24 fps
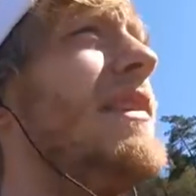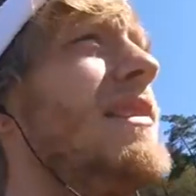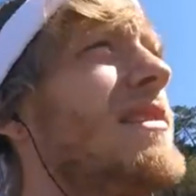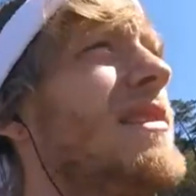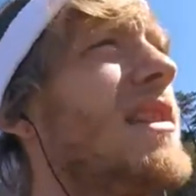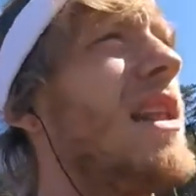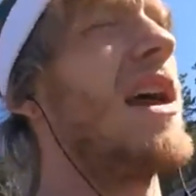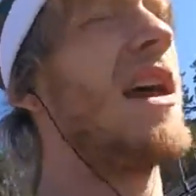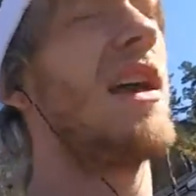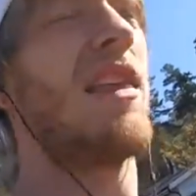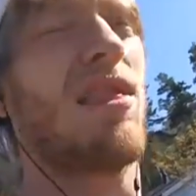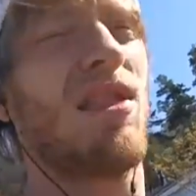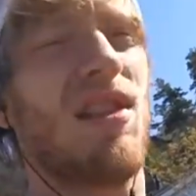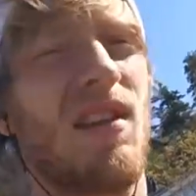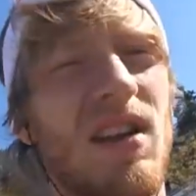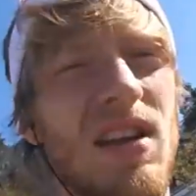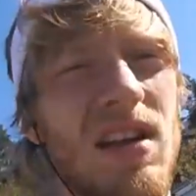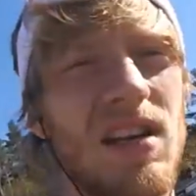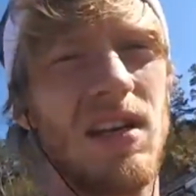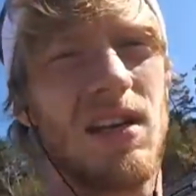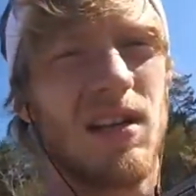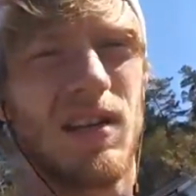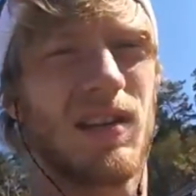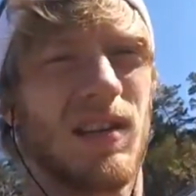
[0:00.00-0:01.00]
it's like
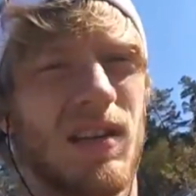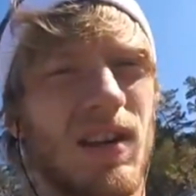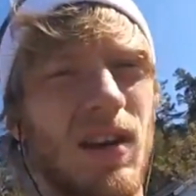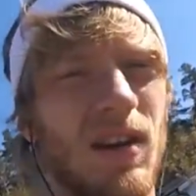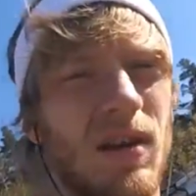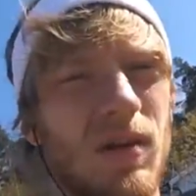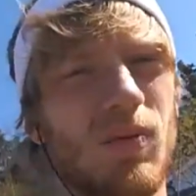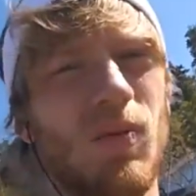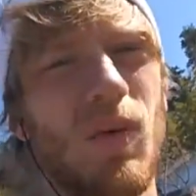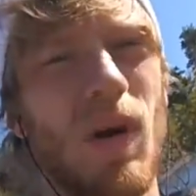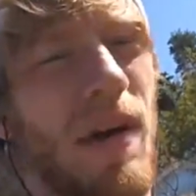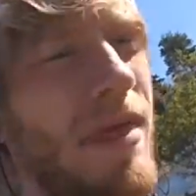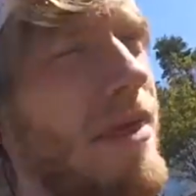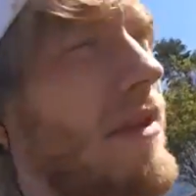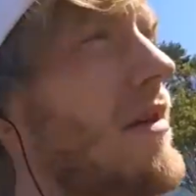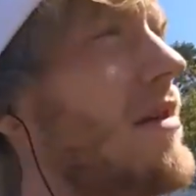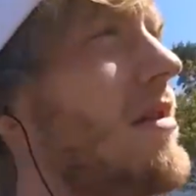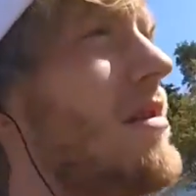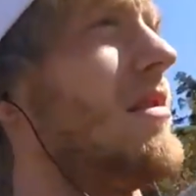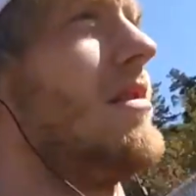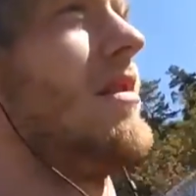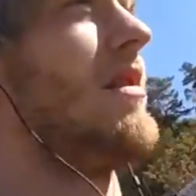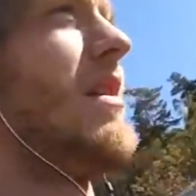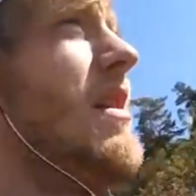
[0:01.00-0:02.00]
t-shirt
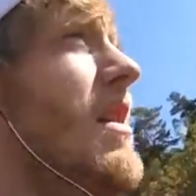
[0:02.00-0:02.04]
weather.